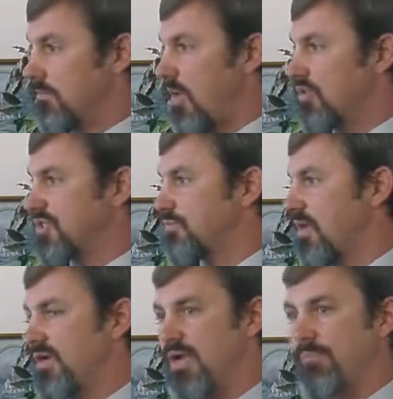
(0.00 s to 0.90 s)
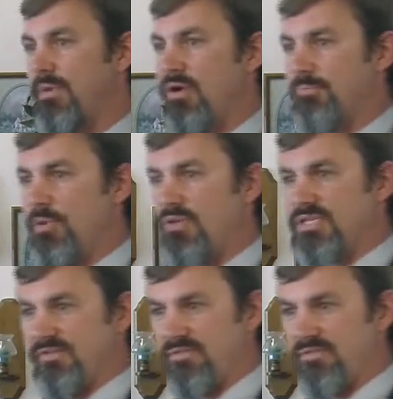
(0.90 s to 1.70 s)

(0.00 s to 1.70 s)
Moses wasn't going to boast in the